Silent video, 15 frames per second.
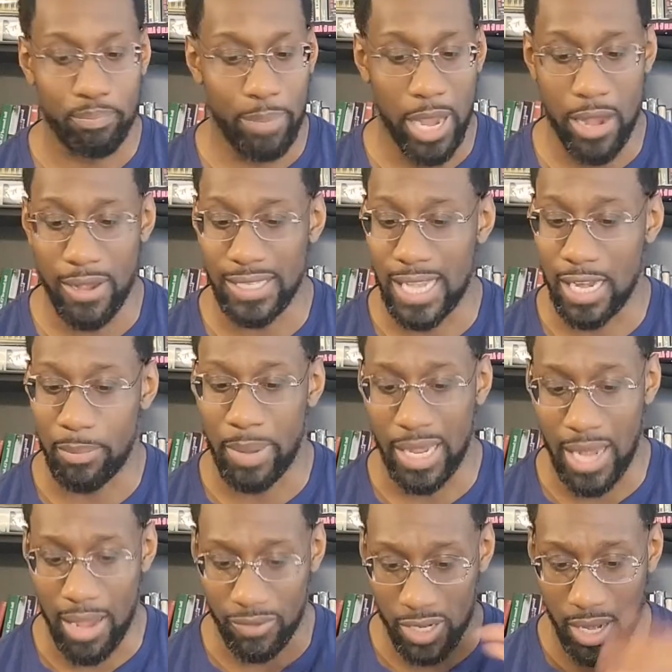Paris had a
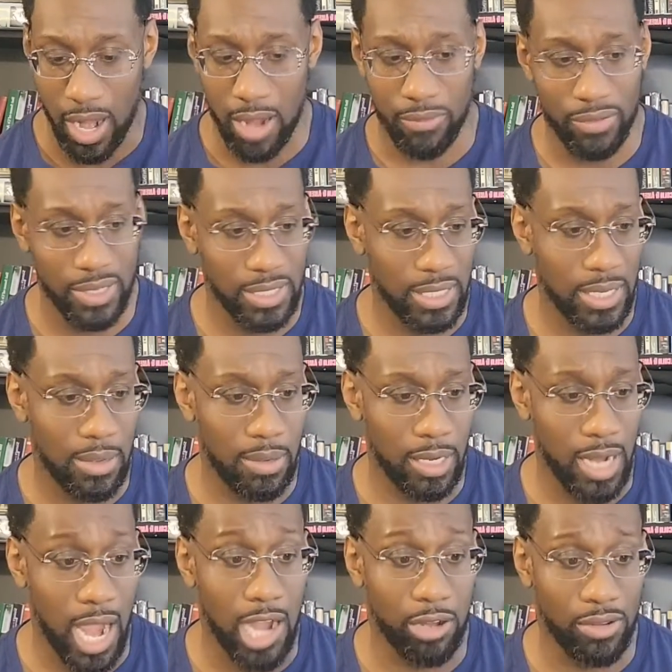Pan-African Congress
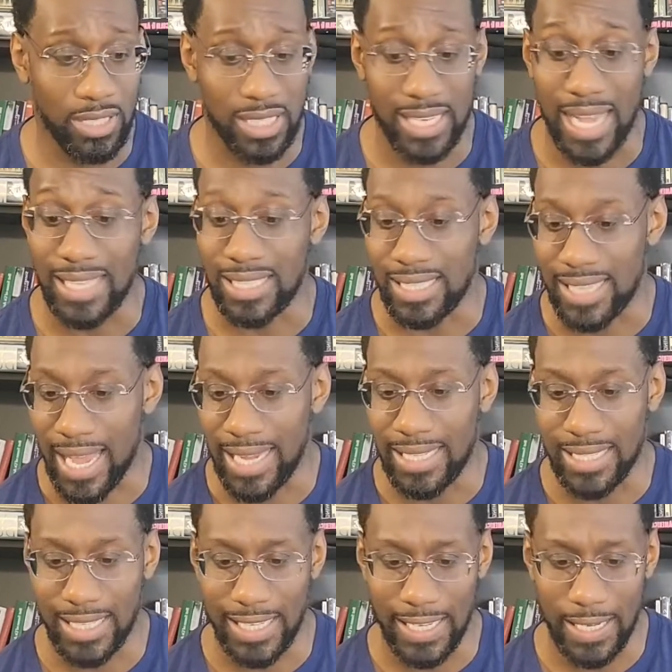in
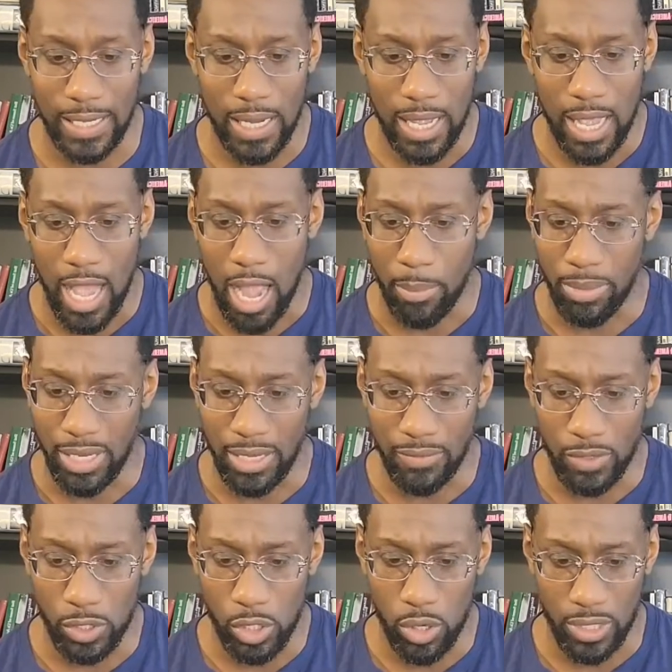1919. I
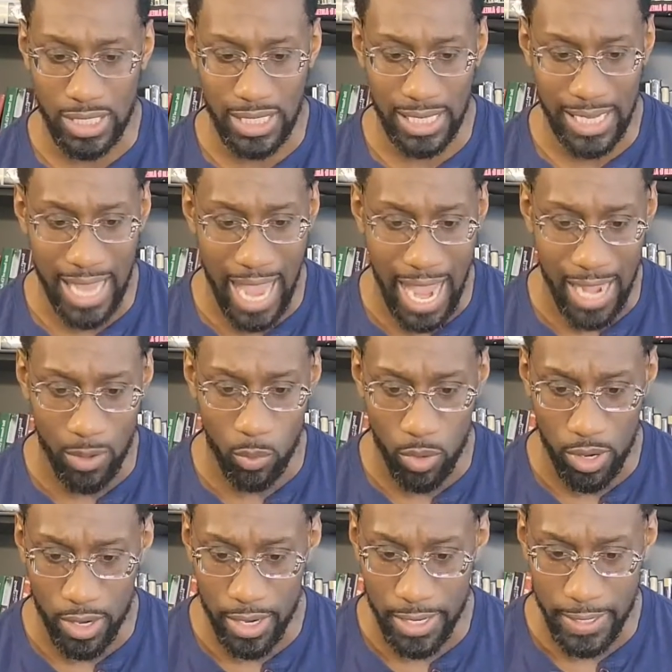believe New York City had
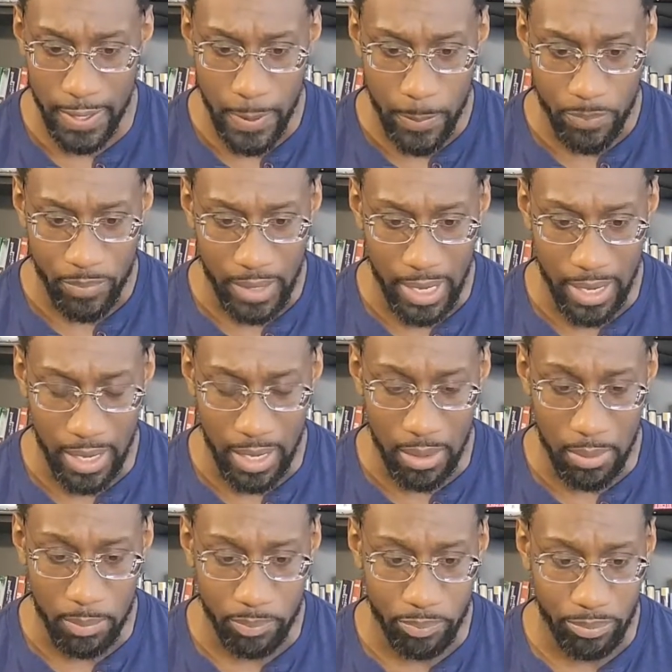one
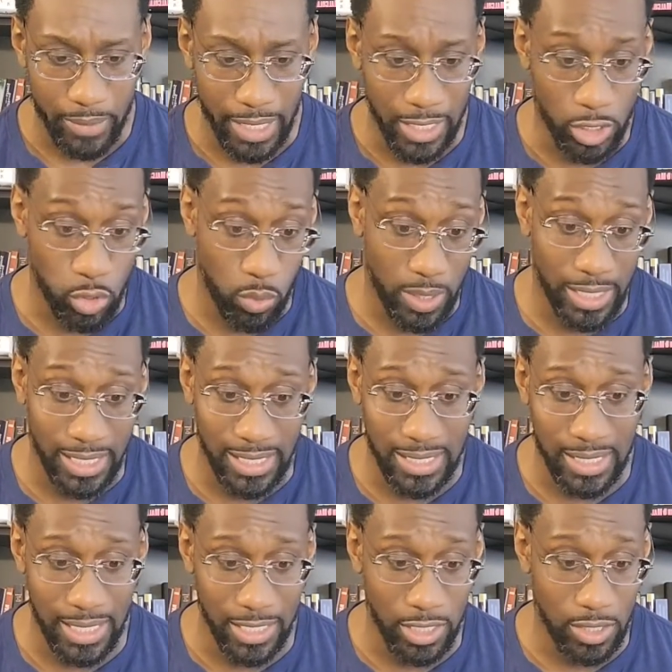in
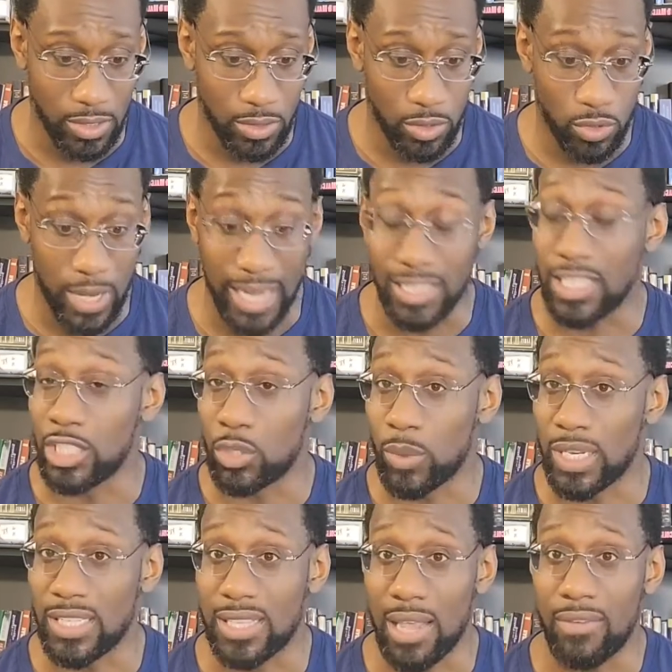
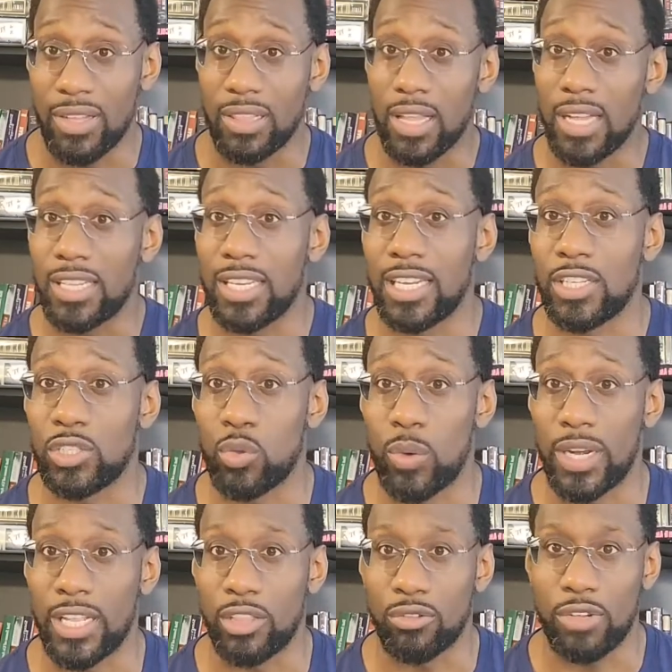1927, London in
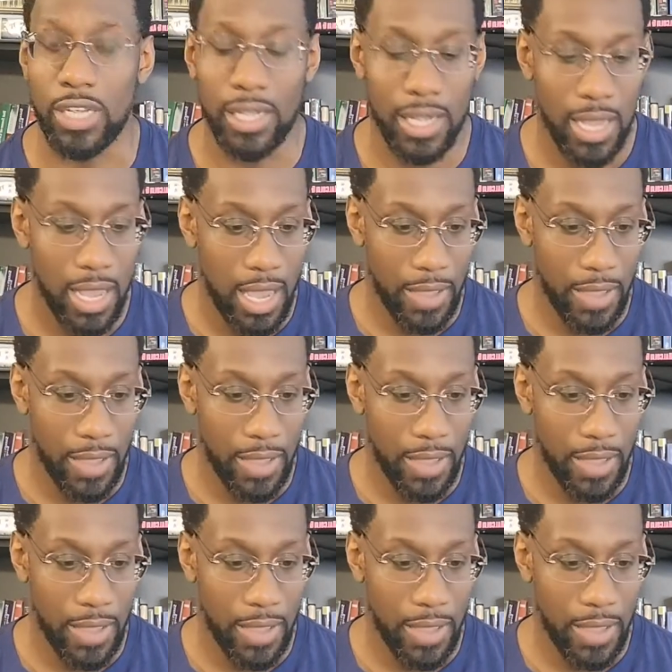23.